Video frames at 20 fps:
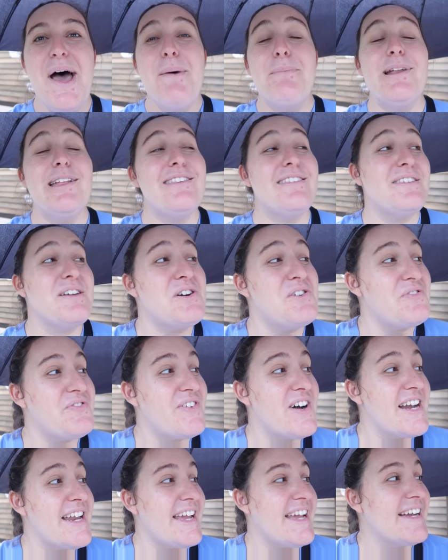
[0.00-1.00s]
but it's so
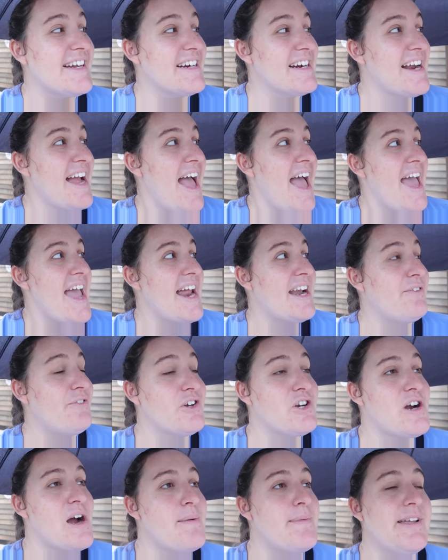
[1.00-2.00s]
fun here. And if
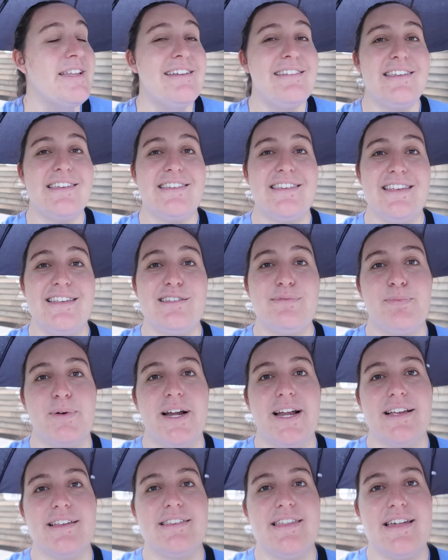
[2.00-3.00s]
you're coming to Disney
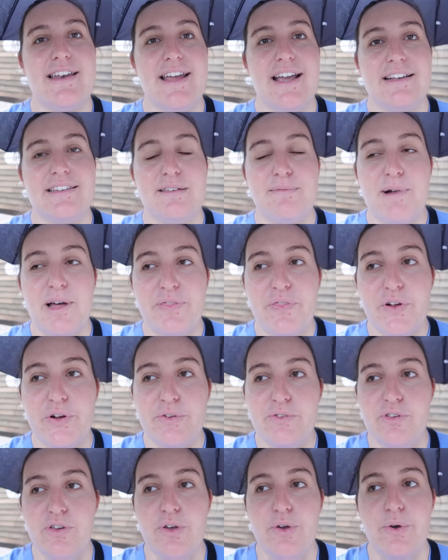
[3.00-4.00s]
Springs in the next month
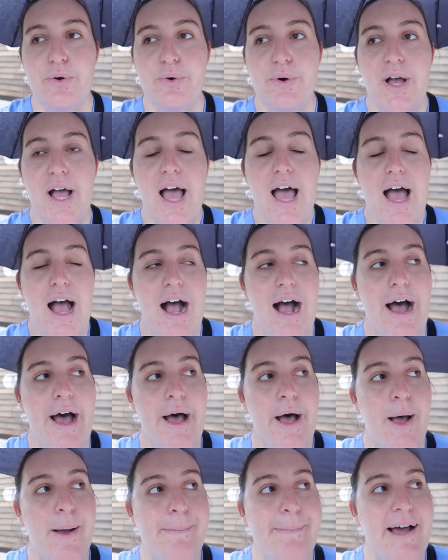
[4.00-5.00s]
or two,
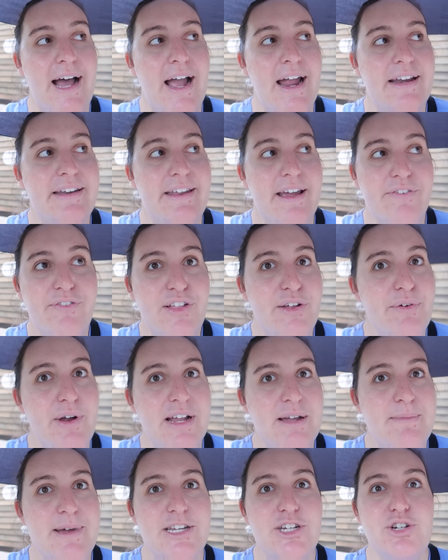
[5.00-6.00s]
um, I definitely
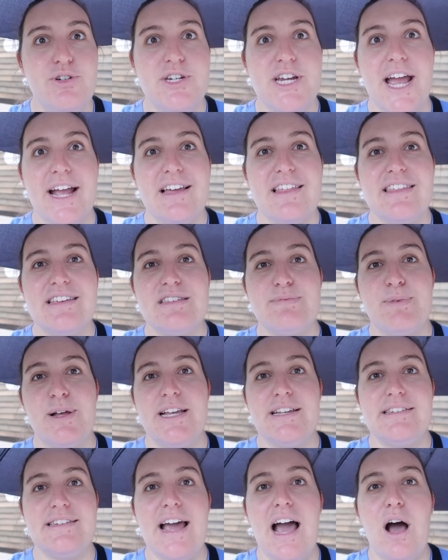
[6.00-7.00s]
recommend you check this
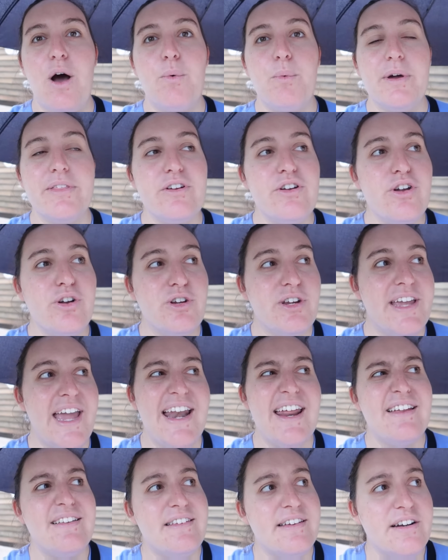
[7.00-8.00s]
place out. Whether you're
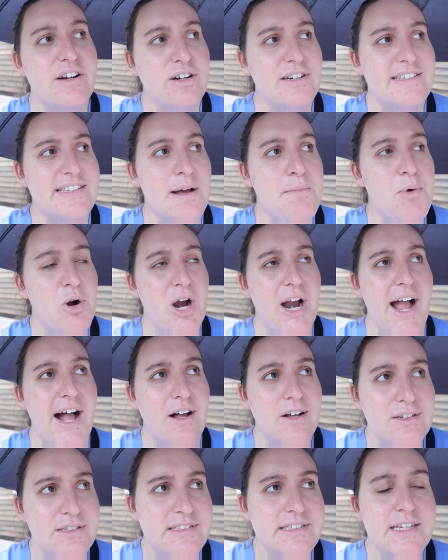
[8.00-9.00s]
getting dinner somewhere
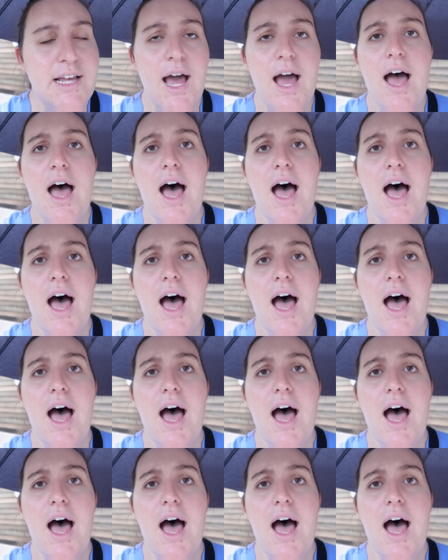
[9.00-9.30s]
else